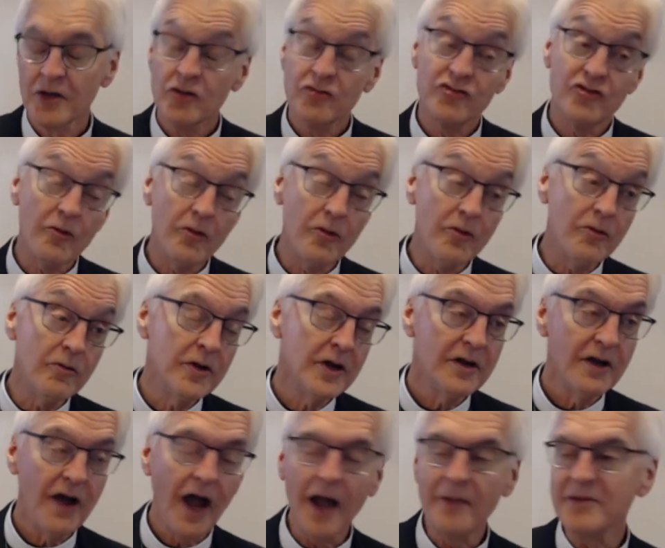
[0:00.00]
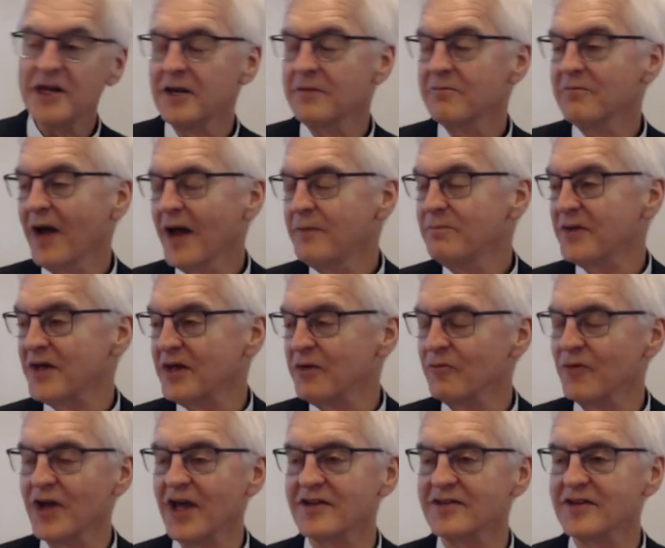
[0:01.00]
So, I mean, it might be
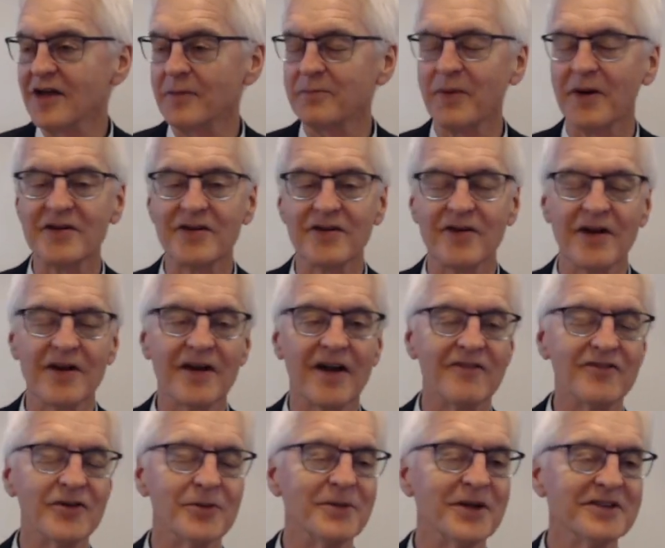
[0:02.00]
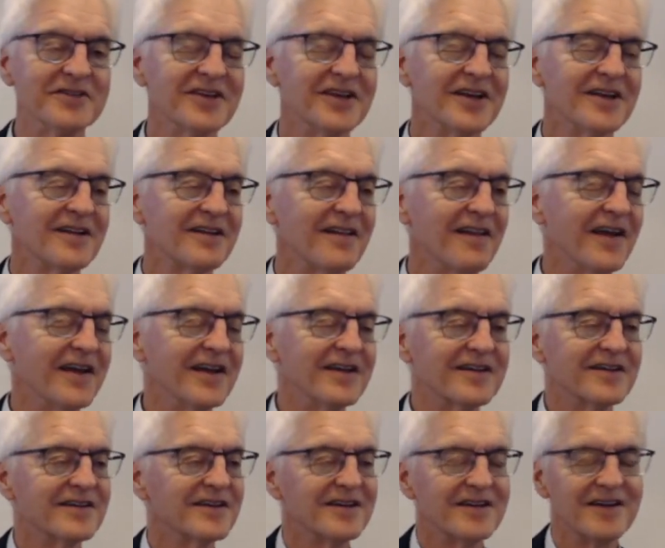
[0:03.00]
we end up under a government
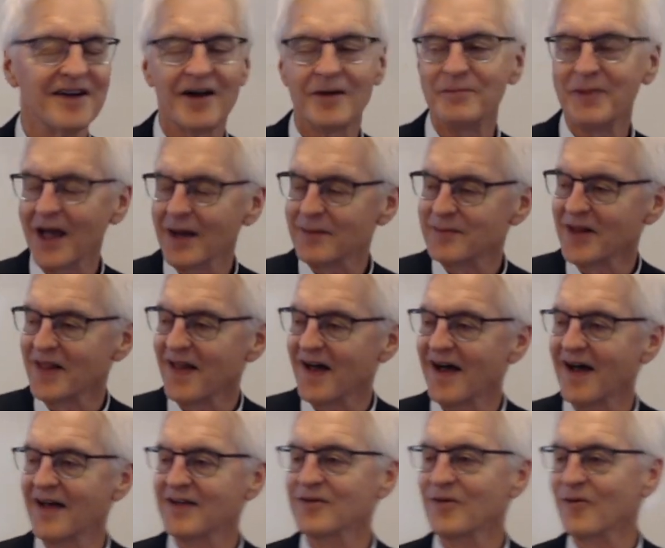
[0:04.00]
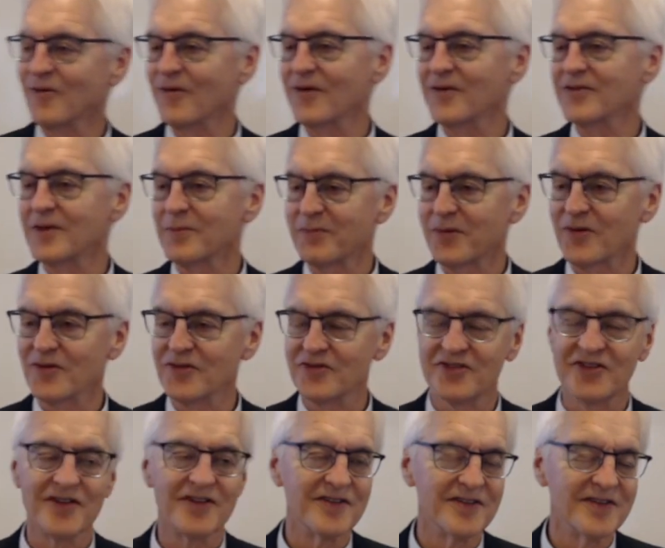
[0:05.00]
like uh, Babylon or the
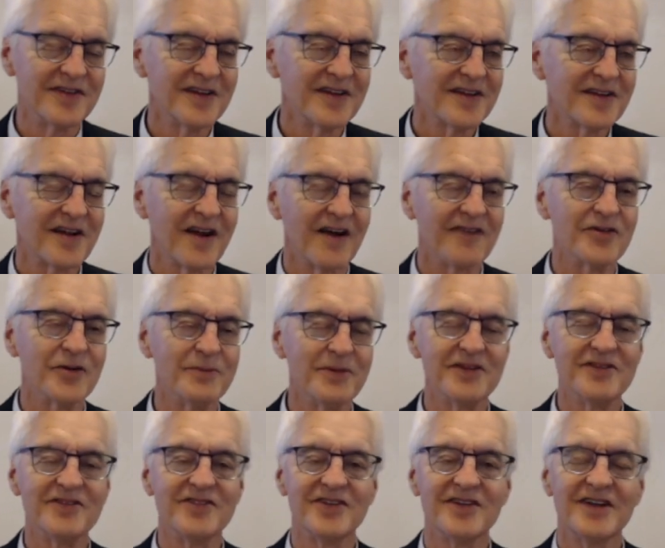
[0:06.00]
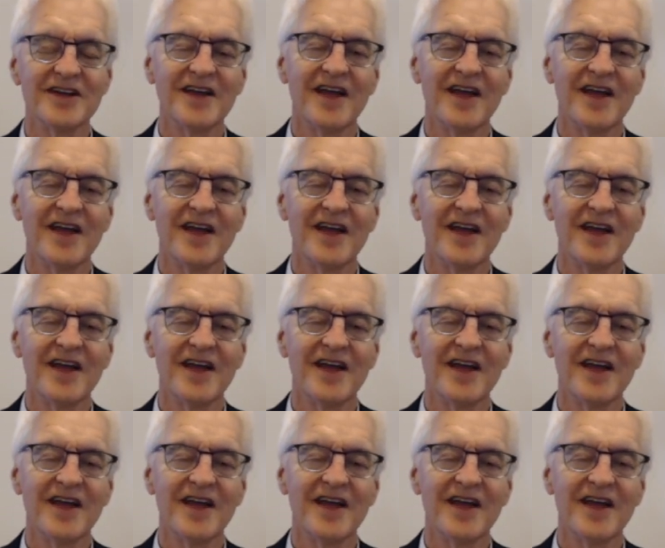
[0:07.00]
Persian government,